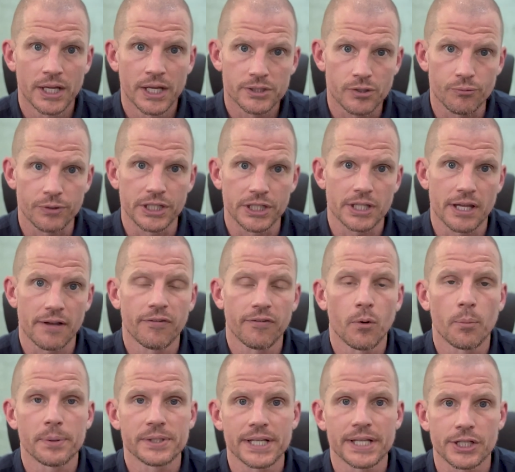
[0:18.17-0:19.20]
to reach their full
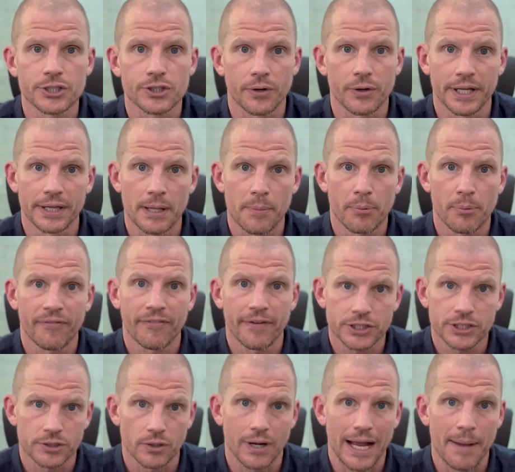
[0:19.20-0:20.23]
potential in their
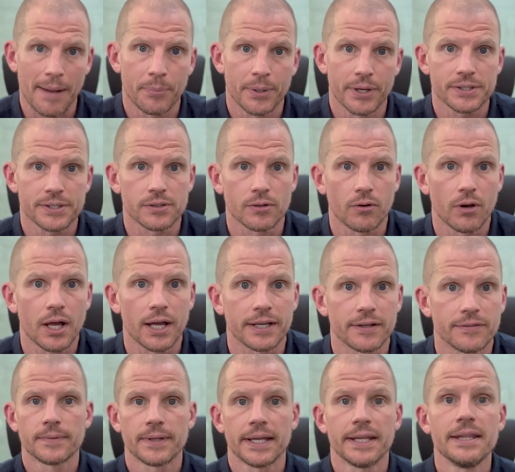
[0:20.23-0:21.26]
professional and personal
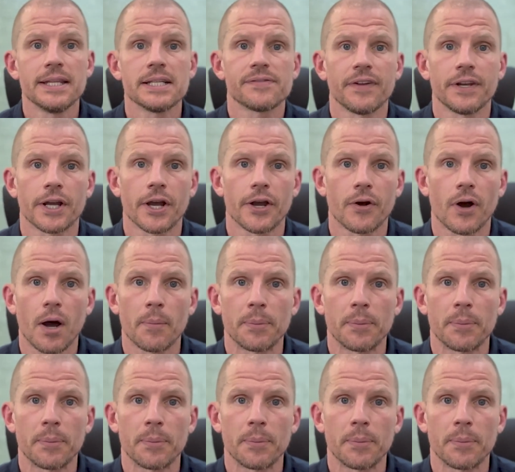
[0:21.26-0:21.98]
lives. In this video, I'll be